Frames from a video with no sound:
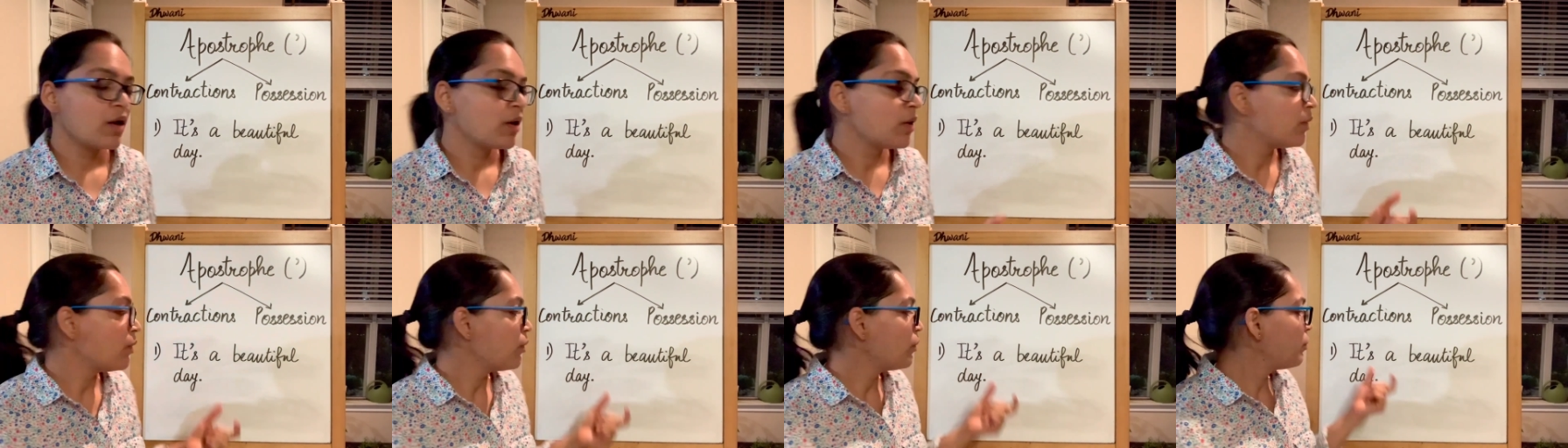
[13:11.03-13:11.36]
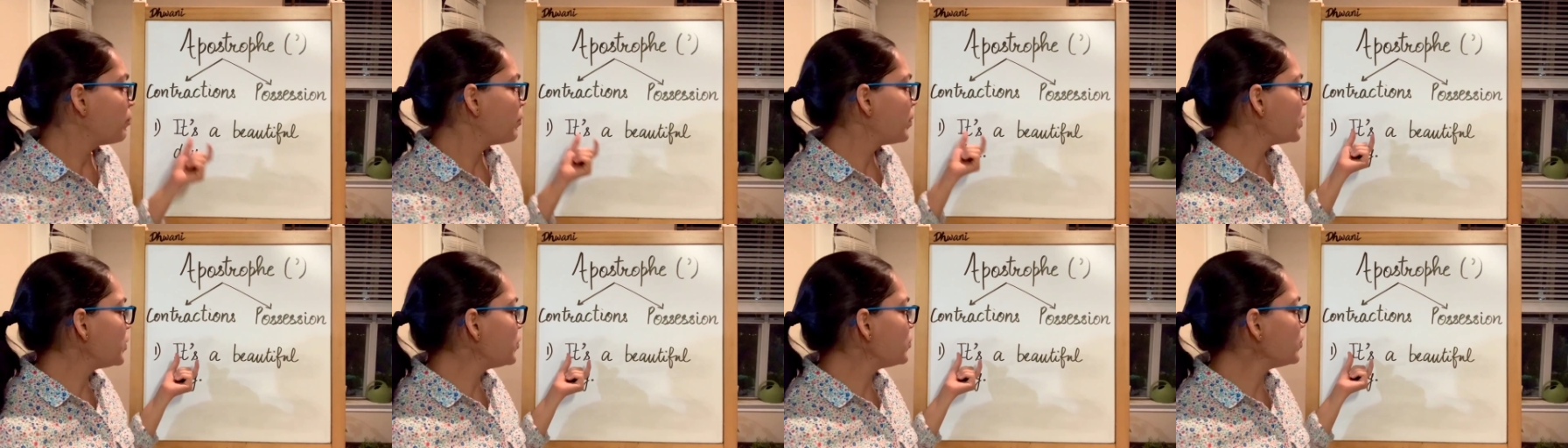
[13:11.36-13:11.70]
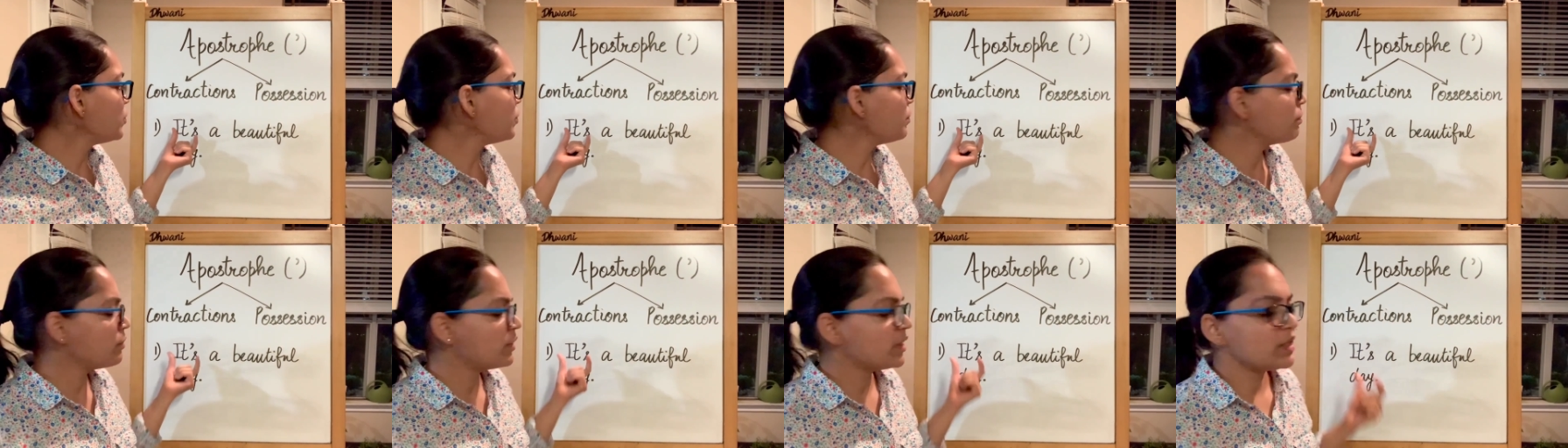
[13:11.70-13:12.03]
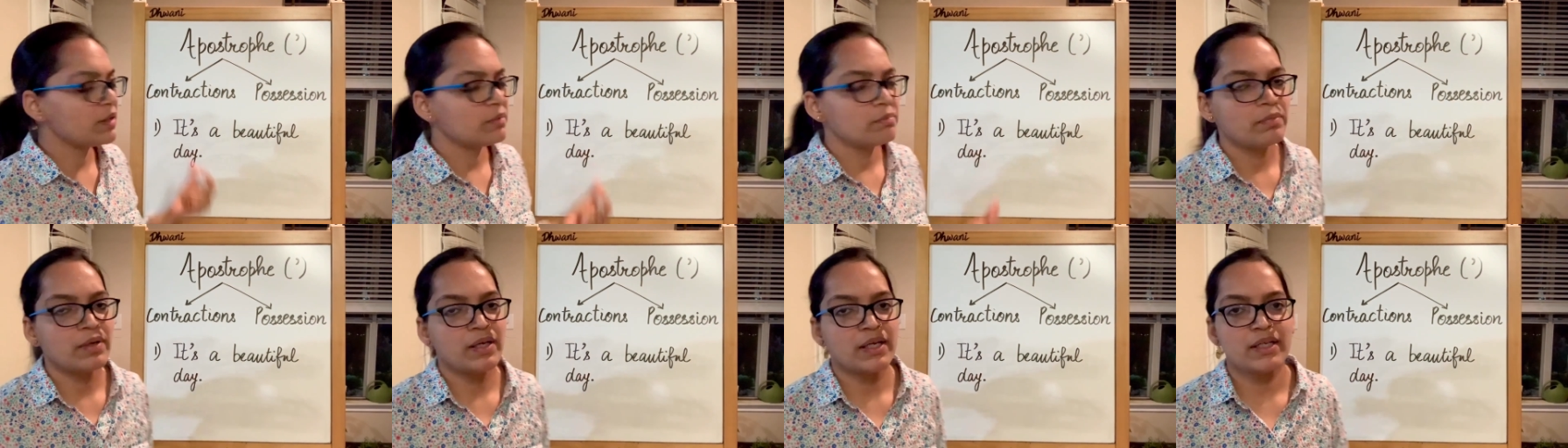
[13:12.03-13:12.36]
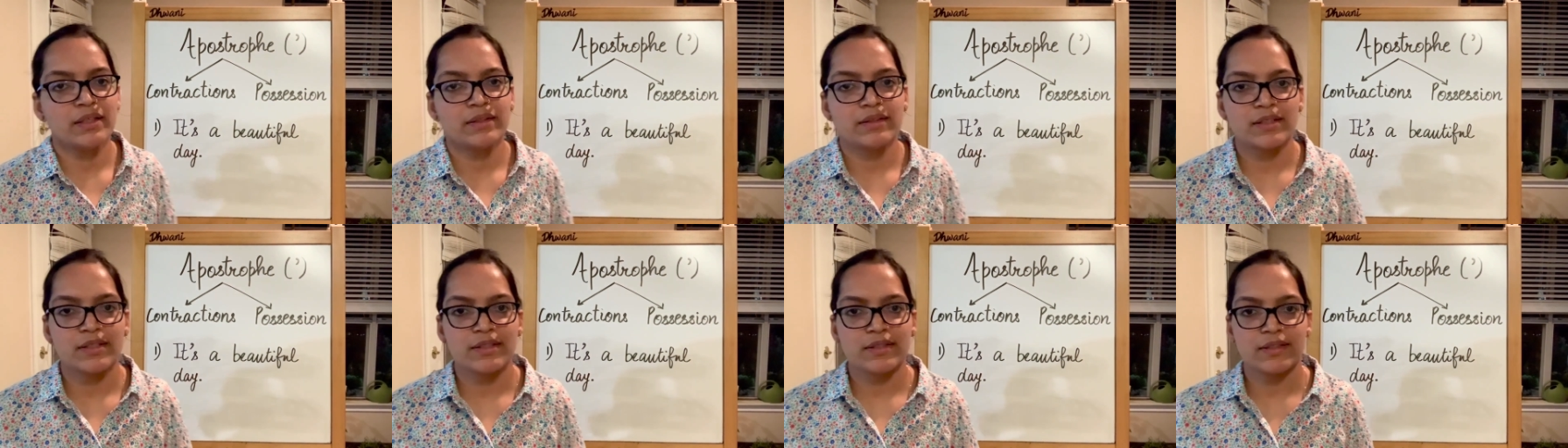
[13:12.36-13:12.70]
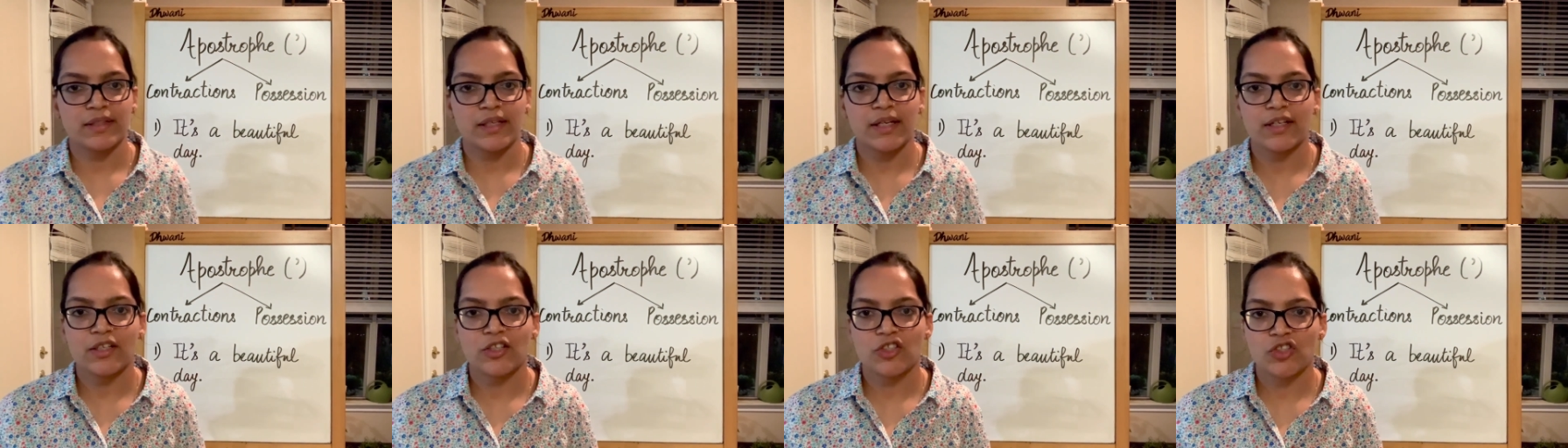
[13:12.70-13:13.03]
What do you mean by this?
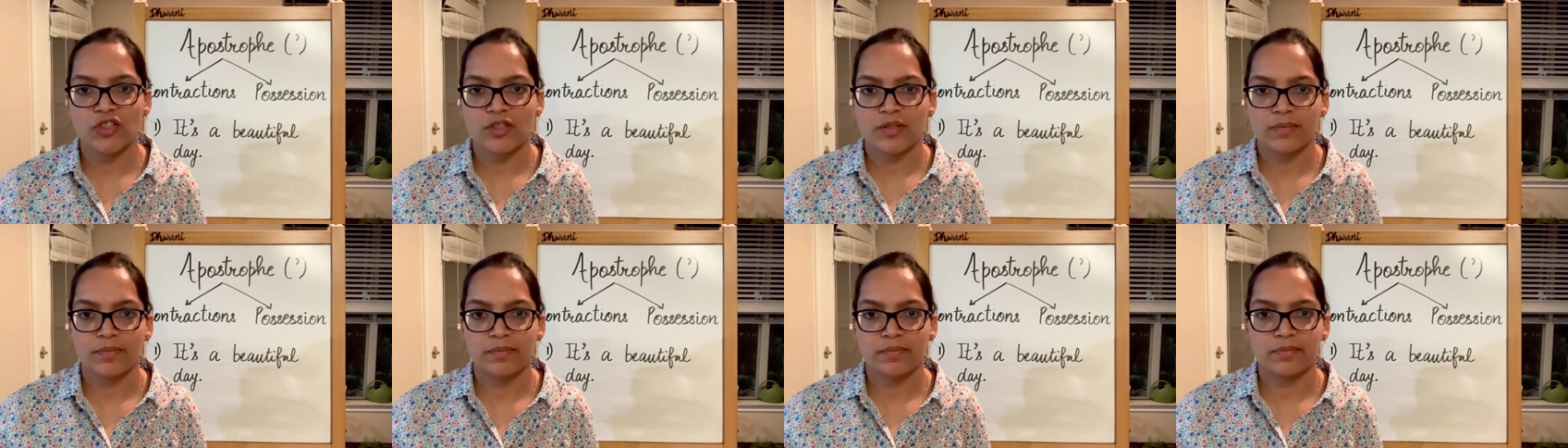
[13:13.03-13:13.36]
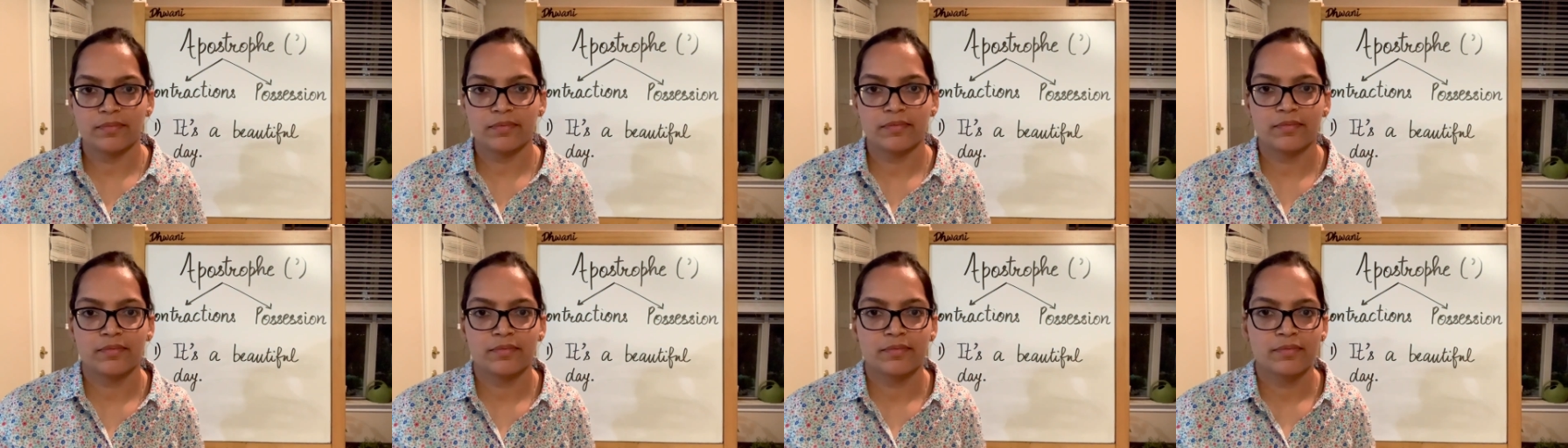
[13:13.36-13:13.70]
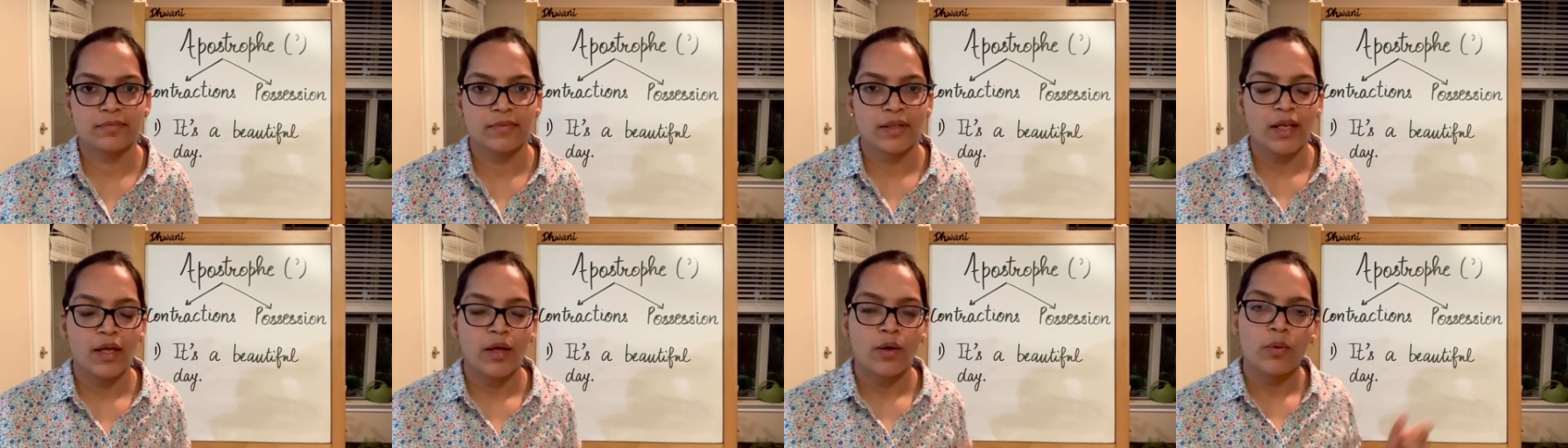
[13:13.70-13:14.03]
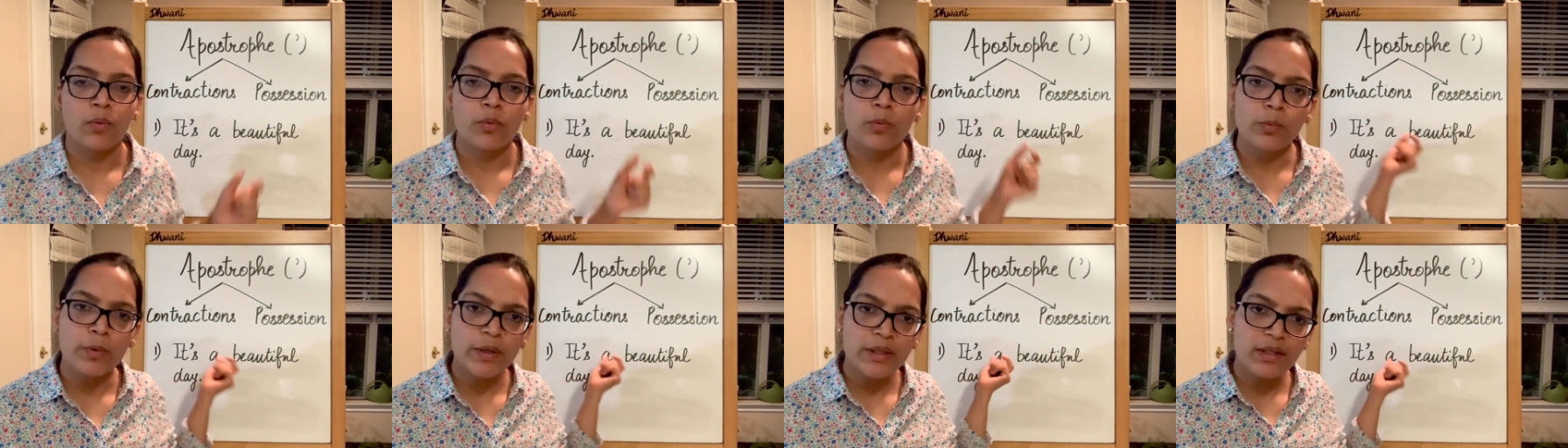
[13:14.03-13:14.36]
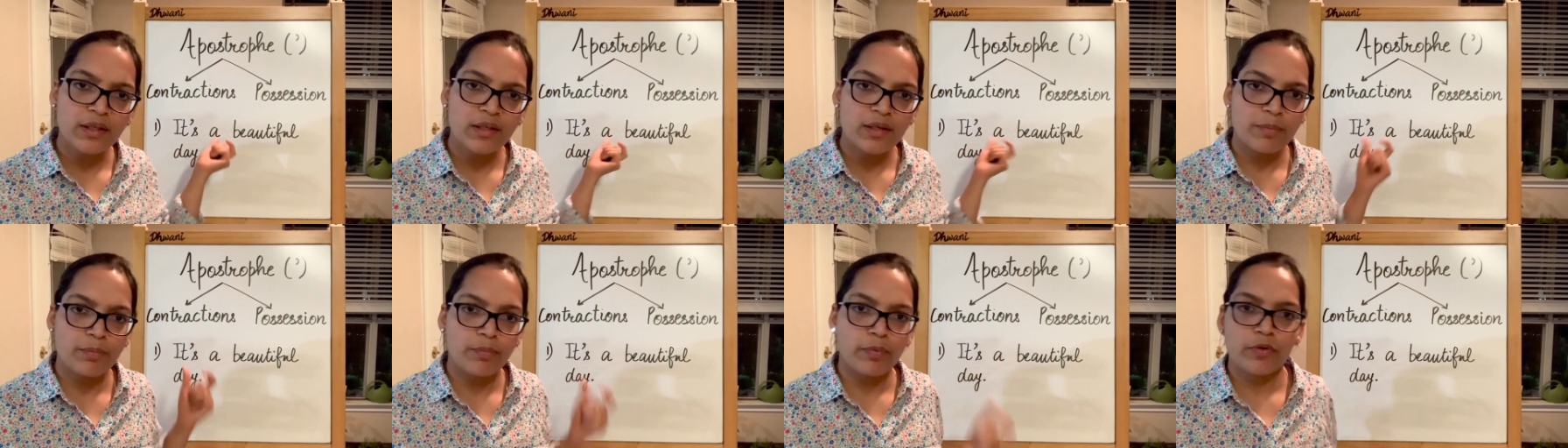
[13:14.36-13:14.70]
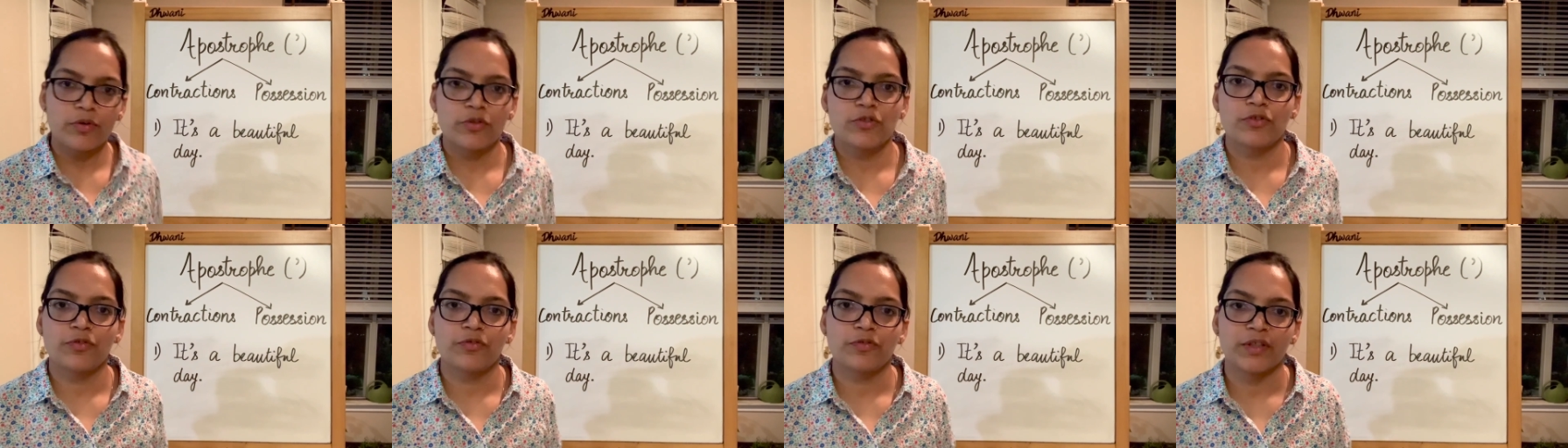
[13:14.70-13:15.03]
It's with an
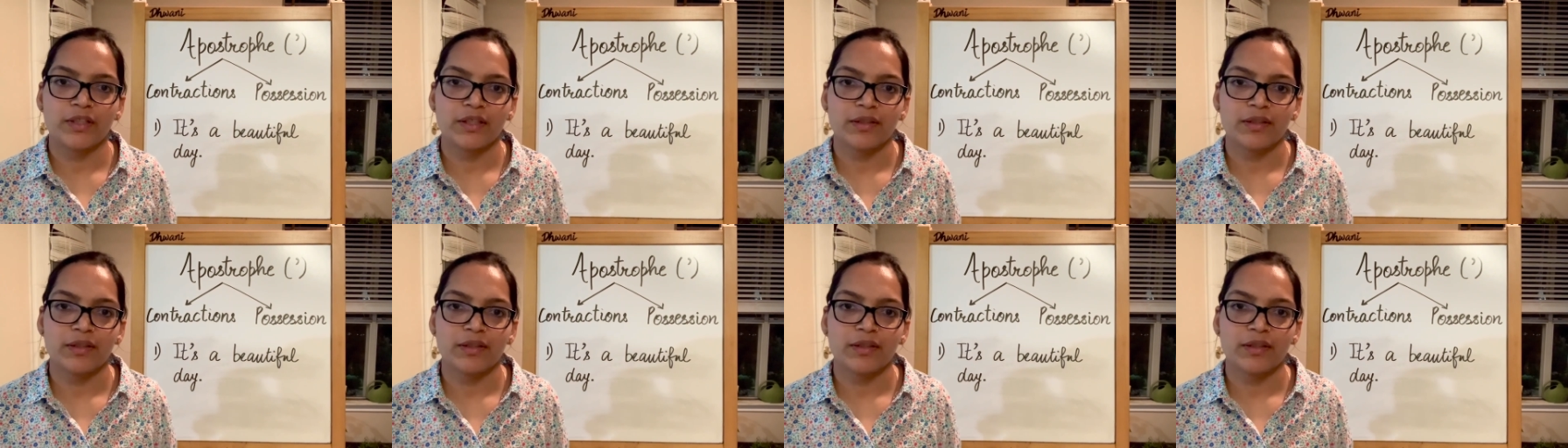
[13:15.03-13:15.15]
apostrophe.